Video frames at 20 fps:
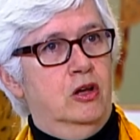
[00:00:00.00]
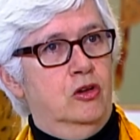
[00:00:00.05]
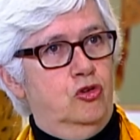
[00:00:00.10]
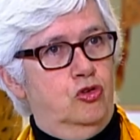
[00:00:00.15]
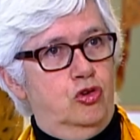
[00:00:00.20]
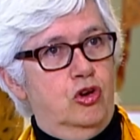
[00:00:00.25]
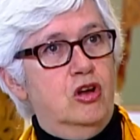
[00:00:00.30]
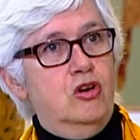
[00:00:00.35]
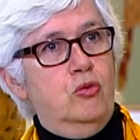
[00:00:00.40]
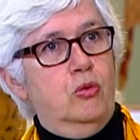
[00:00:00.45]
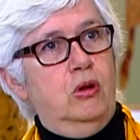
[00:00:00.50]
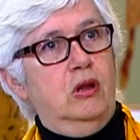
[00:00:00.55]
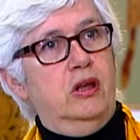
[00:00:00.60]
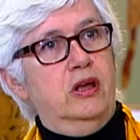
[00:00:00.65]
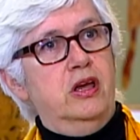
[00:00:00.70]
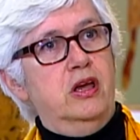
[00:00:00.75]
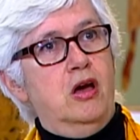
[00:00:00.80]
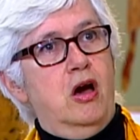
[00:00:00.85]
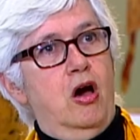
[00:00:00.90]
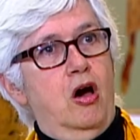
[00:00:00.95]

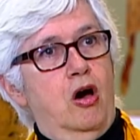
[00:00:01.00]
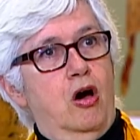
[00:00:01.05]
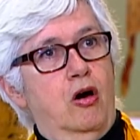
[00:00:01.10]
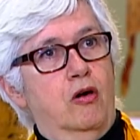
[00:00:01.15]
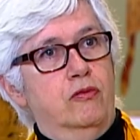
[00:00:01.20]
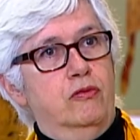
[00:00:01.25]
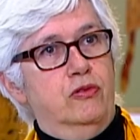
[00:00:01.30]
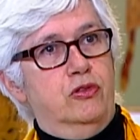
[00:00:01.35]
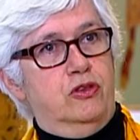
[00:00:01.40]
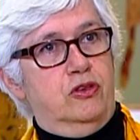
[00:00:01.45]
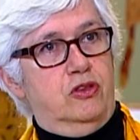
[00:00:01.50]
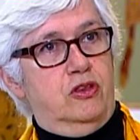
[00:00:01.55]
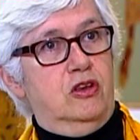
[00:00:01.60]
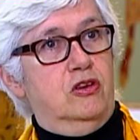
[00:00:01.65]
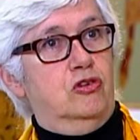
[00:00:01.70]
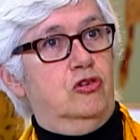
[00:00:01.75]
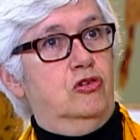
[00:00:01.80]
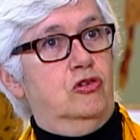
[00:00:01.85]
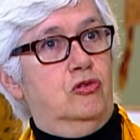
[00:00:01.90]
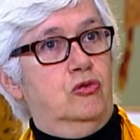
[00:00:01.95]
generally of
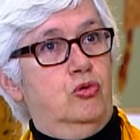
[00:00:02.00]
this